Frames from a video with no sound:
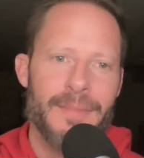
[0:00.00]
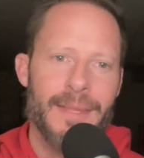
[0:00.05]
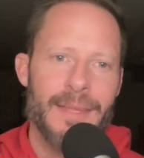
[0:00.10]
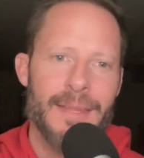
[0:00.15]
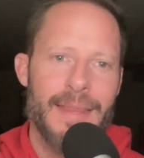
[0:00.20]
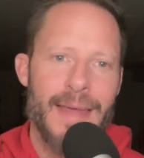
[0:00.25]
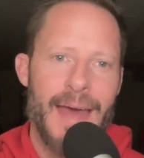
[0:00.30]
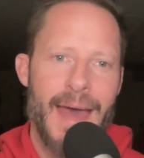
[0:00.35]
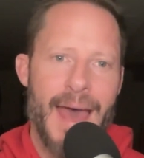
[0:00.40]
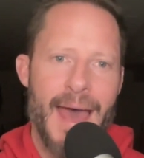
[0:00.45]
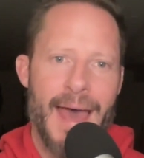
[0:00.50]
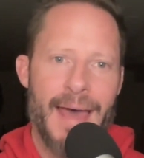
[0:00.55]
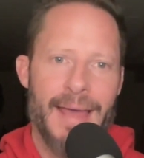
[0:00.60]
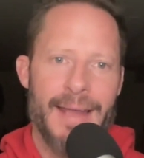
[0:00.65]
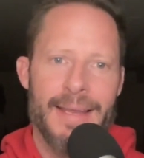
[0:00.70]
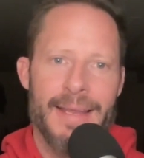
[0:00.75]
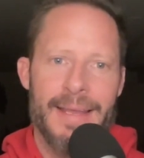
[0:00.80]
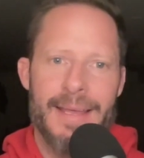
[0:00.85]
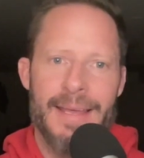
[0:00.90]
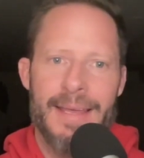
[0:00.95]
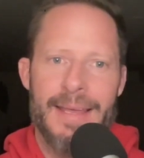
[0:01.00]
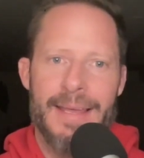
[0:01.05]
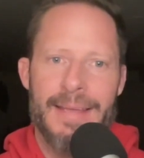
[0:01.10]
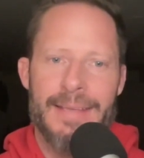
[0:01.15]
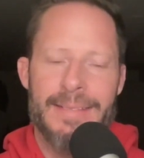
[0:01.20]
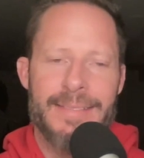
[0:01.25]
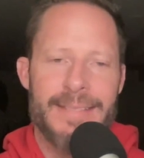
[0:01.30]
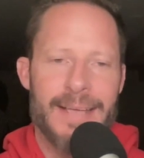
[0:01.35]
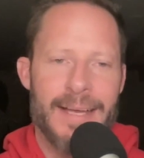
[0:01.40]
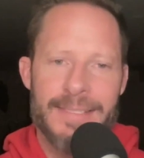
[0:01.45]
that
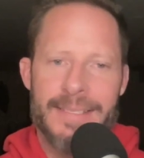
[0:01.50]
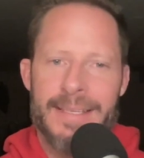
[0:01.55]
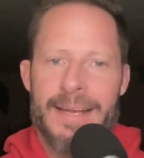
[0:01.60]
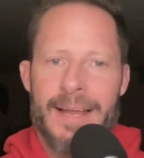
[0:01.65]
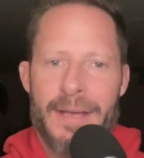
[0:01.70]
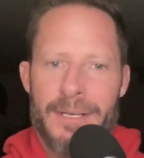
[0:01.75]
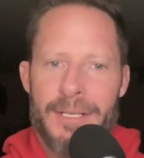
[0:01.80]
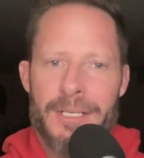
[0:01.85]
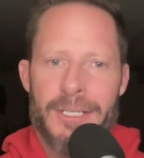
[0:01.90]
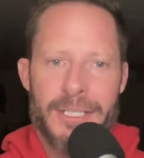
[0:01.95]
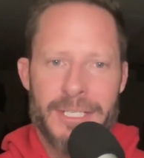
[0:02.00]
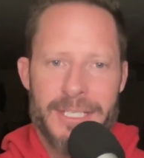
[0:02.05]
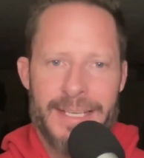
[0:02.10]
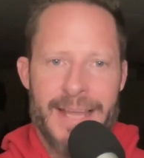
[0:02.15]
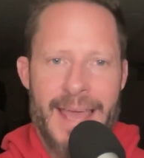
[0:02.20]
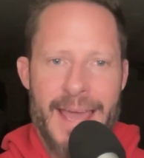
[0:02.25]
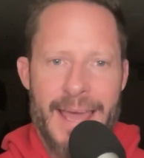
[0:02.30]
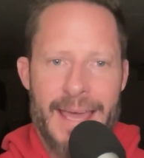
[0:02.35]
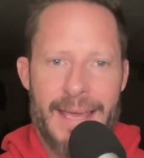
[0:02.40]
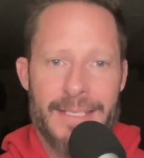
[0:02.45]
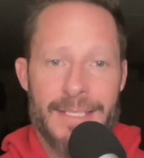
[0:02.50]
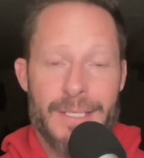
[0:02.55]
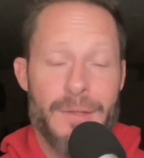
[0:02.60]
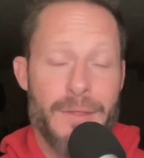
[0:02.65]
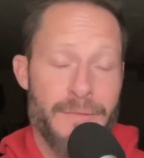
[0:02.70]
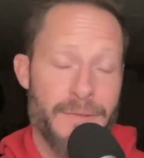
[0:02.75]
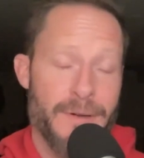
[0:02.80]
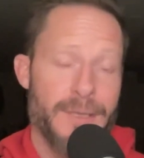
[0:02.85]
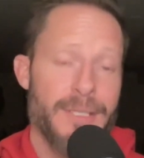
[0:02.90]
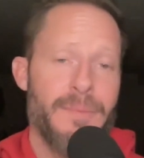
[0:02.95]
doesn't understand, so
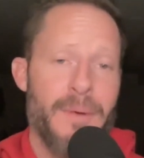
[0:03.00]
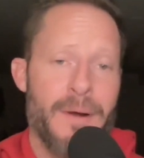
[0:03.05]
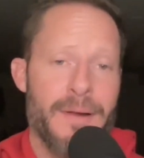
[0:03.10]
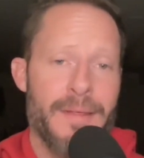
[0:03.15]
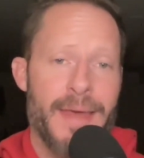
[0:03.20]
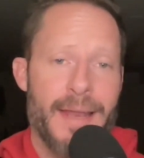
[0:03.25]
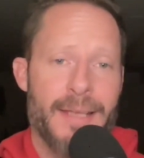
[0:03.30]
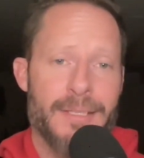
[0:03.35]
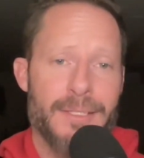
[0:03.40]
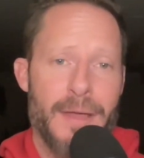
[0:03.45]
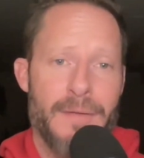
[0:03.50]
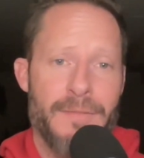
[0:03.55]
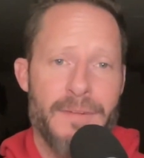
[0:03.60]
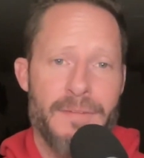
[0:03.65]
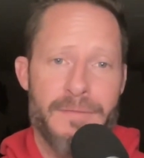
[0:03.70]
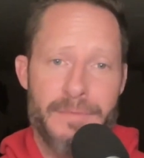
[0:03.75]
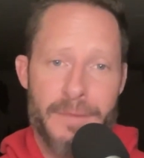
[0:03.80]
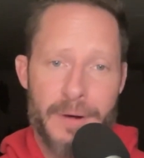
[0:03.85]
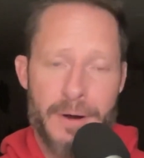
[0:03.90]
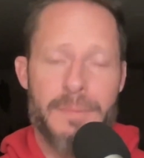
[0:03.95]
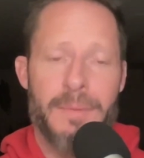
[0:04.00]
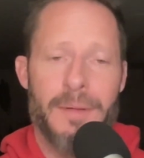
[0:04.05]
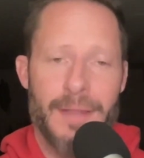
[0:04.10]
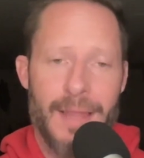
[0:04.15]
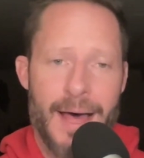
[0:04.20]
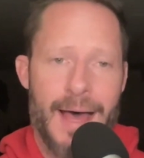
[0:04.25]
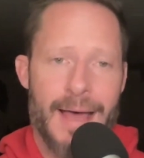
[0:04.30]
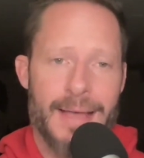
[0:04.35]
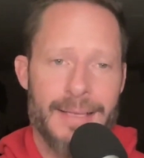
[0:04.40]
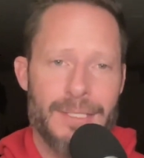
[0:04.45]
the first part of that is you have to
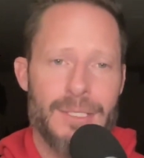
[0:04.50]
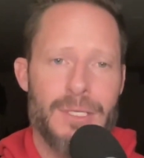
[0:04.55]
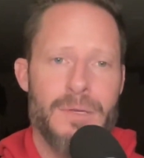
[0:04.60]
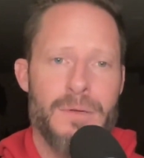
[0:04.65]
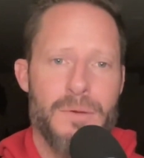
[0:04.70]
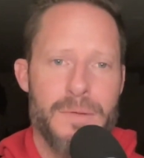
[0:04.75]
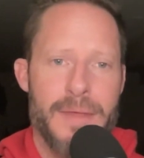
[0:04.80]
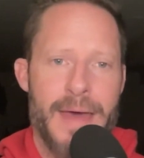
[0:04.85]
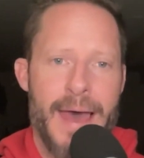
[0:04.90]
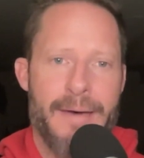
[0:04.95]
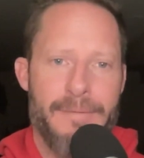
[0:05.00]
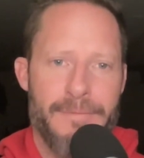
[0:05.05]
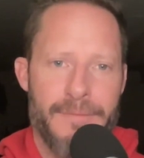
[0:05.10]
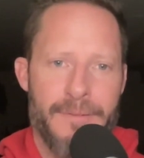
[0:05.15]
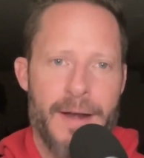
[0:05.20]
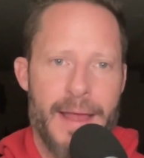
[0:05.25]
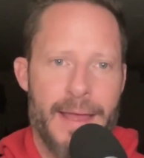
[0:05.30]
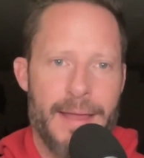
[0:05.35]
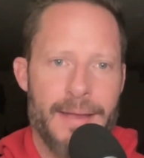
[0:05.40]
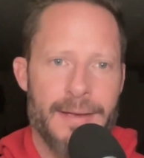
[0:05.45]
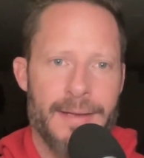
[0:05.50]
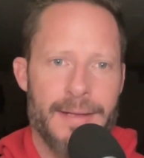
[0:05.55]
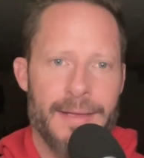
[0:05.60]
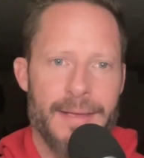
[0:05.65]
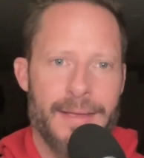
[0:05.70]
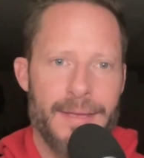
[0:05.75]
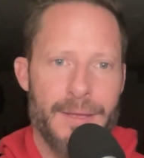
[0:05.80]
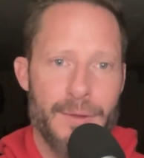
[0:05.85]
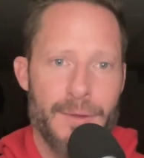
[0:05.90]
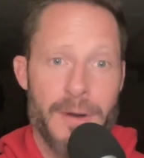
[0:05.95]
verbalize to that friend
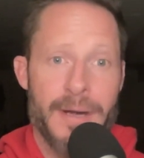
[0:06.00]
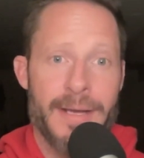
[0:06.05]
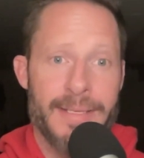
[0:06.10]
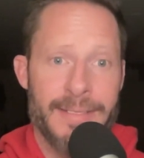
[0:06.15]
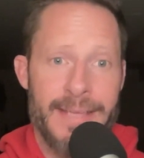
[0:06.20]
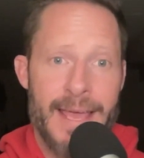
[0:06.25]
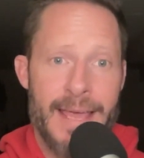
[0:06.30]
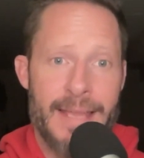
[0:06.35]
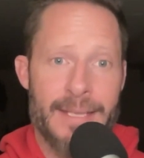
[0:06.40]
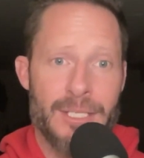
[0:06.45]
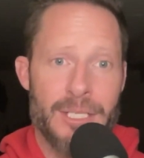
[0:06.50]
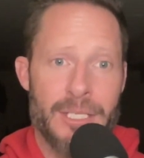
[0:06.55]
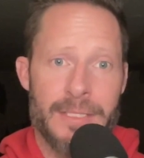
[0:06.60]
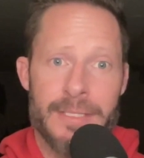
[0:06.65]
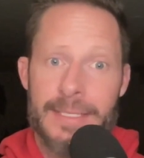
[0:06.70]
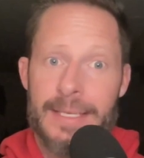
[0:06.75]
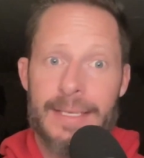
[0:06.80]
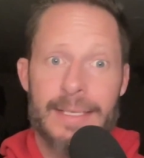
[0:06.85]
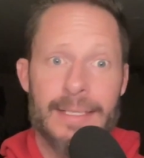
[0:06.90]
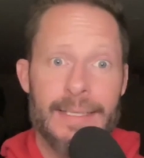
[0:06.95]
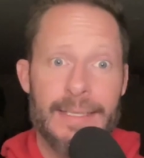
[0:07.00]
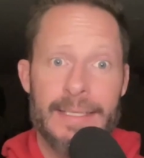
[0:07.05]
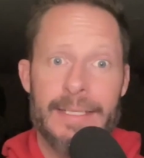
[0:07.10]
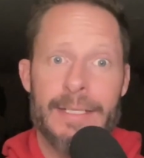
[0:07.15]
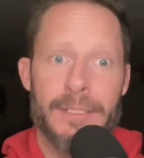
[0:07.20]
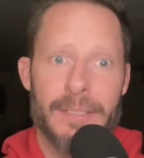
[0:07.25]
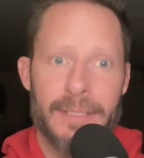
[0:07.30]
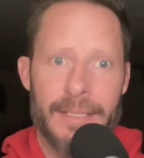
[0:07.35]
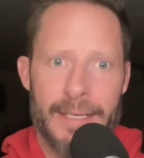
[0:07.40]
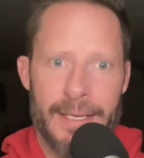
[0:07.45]
your intentions
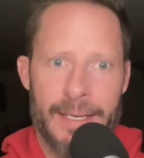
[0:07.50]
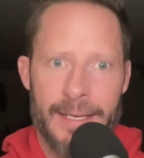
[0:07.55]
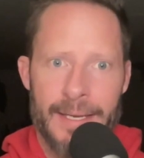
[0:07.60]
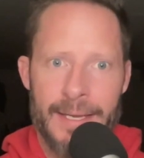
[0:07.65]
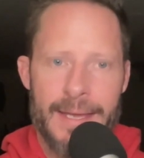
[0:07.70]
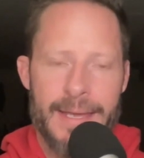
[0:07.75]
clearly.